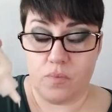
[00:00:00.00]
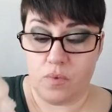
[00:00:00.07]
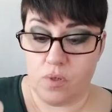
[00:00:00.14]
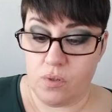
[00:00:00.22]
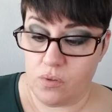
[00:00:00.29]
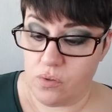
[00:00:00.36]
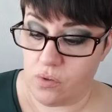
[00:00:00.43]

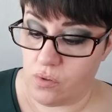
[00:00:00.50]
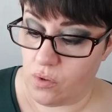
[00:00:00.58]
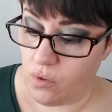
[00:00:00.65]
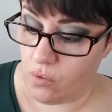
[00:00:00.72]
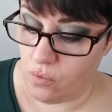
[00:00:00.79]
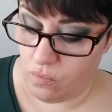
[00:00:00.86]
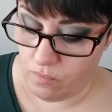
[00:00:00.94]

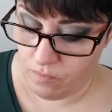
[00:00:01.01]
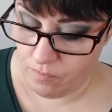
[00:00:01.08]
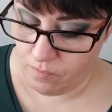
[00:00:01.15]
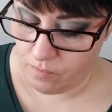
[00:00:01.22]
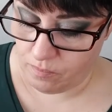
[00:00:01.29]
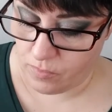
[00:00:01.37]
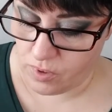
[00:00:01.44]
So,
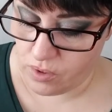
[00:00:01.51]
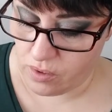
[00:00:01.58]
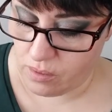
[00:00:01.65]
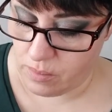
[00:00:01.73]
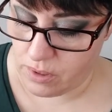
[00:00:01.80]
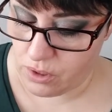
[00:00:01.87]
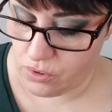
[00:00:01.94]
that's going
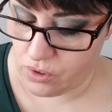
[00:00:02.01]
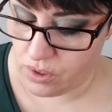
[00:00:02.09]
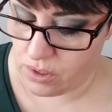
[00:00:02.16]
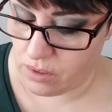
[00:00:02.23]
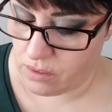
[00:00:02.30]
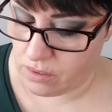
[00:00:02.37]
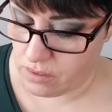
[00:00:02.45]
to be
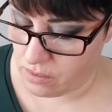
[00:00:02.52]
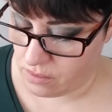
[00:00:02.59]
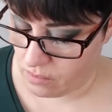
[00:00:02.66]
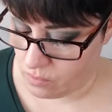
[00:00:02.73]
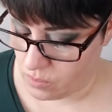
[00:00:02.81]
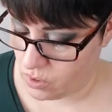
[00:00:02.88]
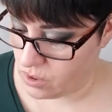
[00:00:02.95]
interesting. This is
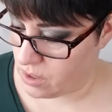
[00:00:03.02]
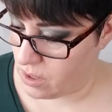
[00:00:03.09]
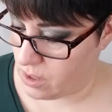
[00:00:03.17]
almost like